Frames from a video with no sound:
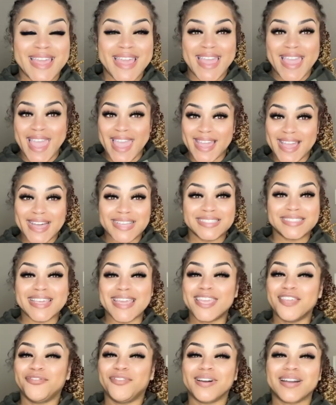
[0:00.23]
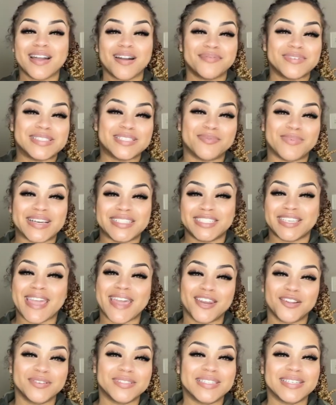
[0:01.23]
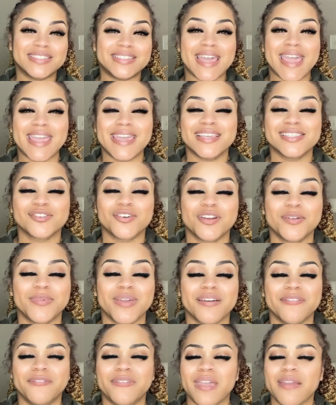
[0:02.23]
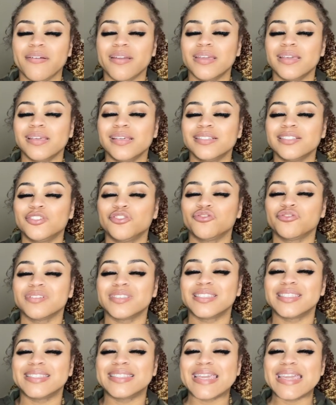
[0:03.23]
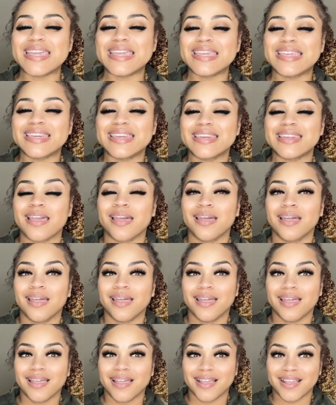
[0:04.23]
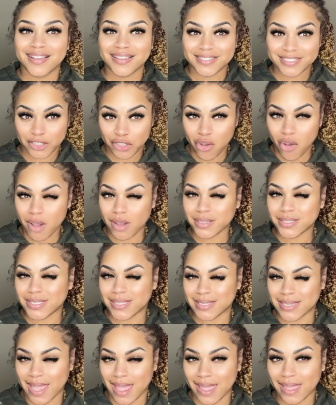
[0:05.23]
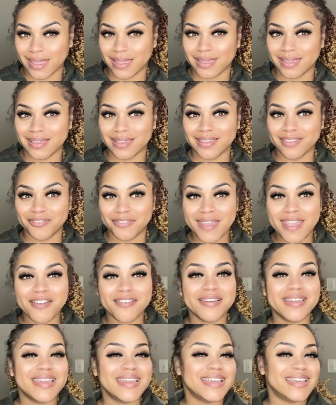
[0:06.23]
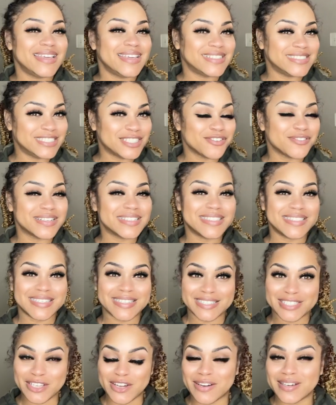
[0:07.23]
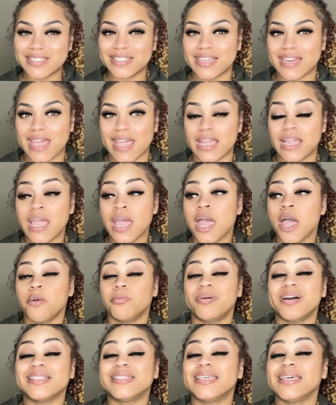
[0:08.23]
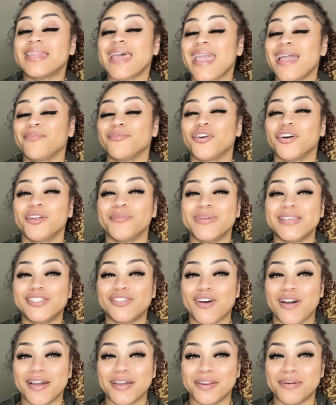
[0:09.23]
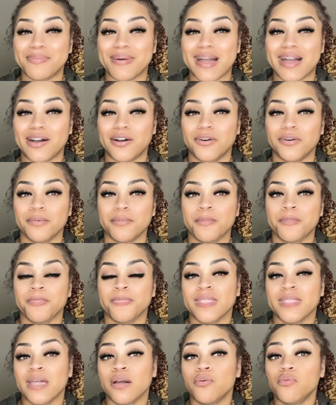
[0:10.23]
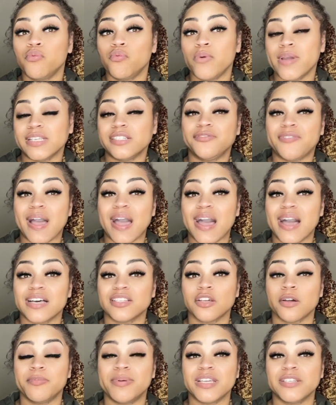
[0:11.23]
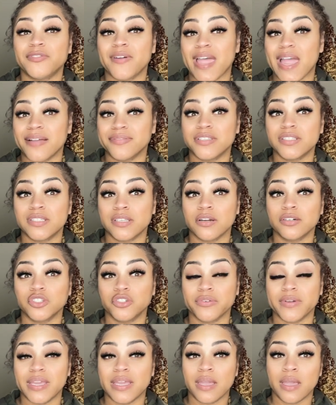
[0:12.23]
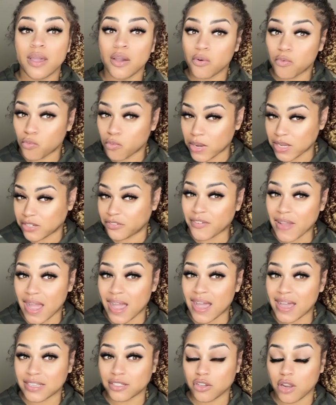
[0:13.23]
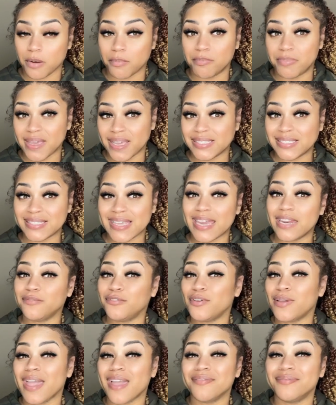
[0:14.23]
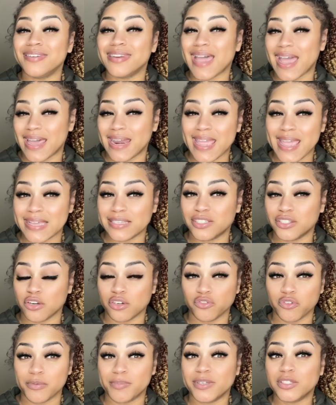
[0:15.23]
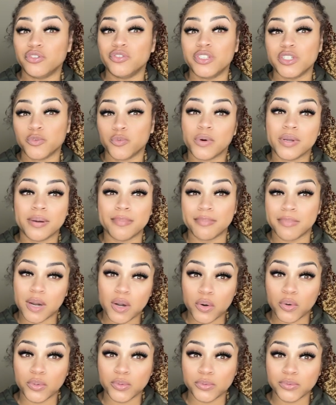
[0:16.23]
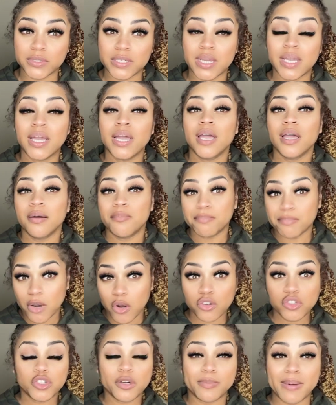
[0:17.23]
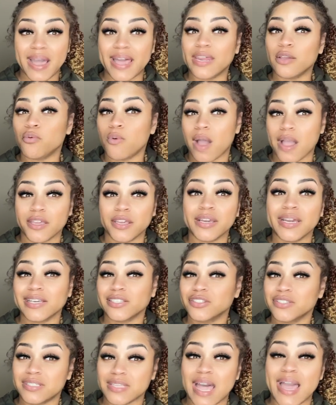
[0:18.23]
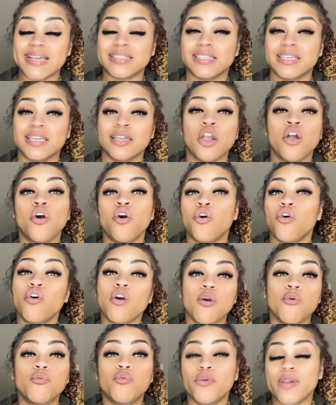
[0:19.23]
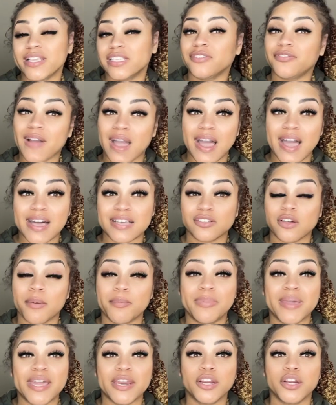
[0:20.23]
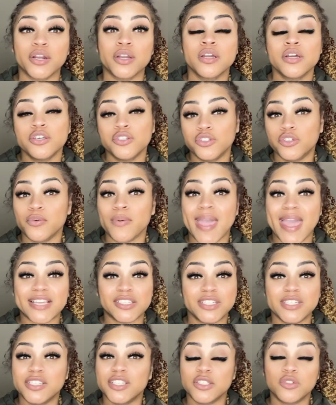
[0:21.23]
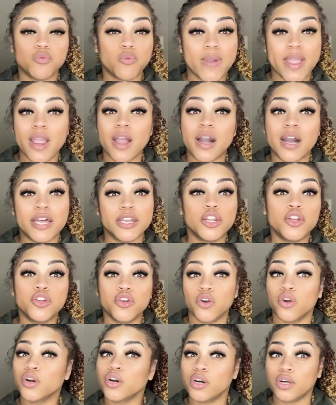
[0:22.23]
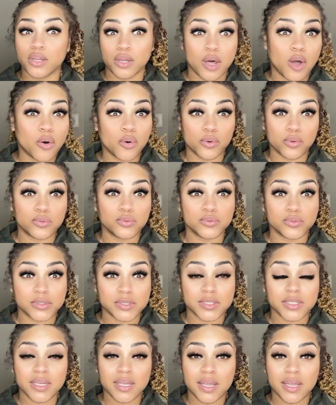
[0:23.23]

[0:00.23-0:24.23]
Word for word: Hey guys, thank you for coming to my channel. Today is going to be a very interesting talk today. Very interesting talk today. But today I'm going to be talking about which fajas are best for after surgery, which fajas are best that if you have not had surgery but you just want to mold, mold your body while you're exercising, or which fajas are better to actually just wear under your clothes